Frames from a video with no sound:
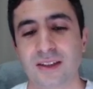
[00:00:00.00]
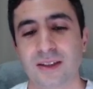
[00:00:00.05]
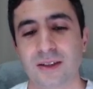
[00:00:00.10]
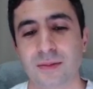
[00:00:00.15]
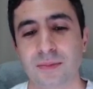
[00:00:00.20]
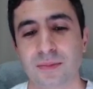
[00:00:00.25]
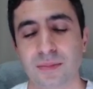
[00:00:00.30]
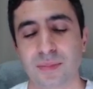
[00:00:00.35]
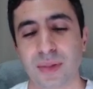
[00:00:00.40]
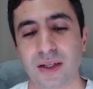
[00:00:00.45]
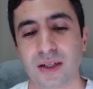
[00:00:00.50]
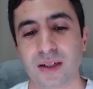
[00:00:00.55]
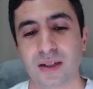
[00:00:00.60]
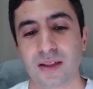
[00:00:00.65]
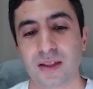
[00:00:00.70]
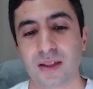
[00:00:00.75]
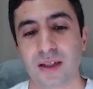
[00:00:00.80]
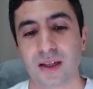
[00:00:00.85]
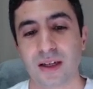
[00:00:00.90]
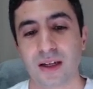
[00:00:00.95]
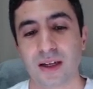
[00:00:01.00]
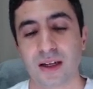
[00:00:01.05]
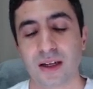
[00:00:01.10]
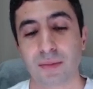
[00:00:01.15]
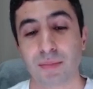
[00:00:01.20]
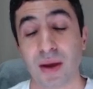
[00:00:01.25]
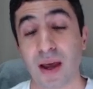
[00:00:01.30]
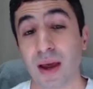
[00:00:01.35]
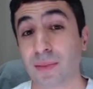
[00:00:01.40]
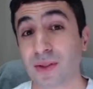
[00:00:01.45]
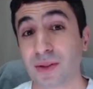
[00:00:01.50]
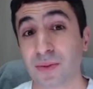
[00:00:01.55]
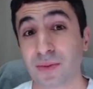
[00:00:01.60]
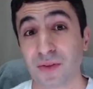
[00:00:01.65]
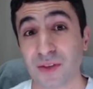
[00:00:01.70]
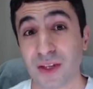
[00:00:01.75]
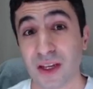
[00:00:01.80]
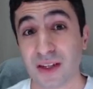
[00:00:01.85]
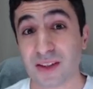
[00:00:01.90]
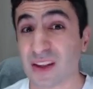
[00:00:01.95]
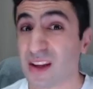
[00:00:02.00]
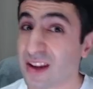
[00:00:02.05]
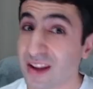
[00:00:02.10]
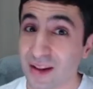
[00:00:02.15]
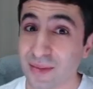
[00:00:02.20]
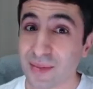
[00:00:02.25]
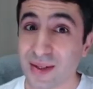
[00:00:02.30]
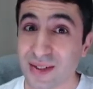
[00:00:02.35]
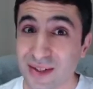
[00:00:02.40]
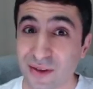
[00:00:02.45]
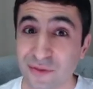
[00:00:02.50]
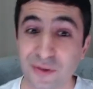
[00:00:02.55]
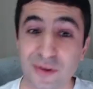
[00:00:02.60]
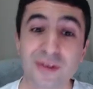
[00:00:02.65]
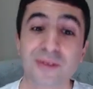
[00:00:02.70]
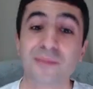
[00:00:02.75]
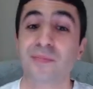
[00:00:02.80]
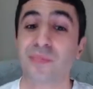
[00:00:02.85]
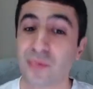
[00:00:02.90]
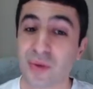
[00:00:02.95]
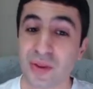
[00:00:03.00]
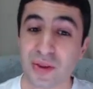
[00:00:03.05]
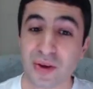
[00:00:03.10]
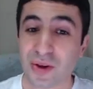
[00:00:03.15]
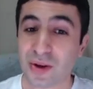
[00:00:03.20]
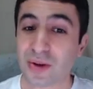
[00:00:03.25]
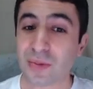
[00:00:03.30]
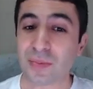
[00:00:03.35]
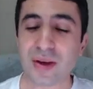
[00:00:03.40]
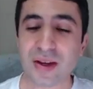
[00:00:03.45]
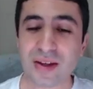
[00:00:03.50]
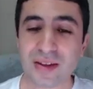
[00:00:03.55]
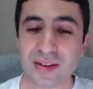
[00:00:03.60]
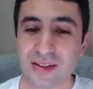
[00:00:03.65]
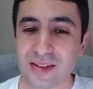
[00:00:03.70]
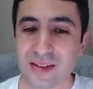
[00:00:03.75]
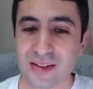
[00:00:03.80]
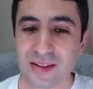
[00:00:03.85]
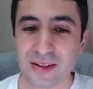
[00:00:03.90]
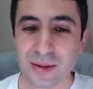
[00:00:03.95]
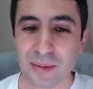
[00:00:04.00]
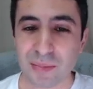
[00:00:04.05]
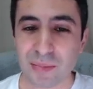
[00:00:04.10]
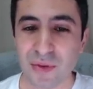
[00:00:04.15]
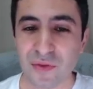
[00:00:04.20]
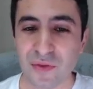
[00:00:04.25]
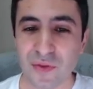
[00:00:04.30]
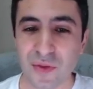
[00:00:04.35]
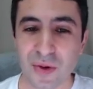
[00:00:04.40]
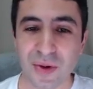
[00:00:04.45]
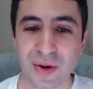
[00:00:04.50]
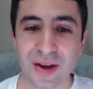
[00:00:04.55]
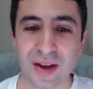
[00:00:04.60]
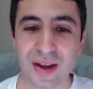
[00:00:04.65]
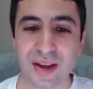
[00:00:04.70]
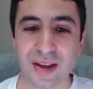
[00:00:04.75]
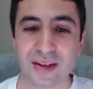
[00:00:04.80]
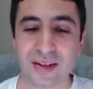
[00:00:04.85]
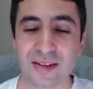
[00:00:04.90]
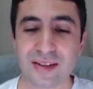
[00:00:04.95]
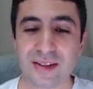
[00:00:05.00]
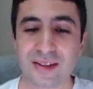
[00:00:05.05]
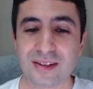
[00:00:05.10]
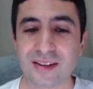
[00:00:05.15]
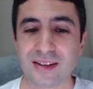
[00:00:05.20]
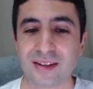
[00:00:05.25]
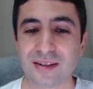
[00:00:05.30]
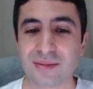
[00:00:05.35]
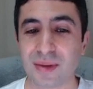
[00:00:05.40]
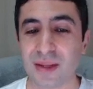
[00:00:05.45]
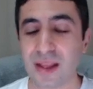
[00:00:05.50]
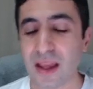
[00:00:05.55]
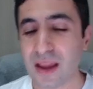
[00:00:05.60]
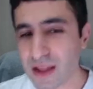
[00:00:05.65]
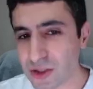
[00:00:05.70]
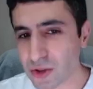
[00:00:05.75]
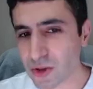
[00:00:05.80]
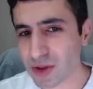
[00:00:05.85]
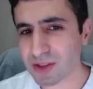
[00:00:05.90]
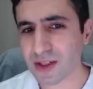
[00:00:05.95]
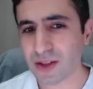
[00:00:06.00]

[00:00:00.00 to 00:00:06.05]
but perhaps it would have tasted a little bit different with a good mix beforehand. But yeah, interesting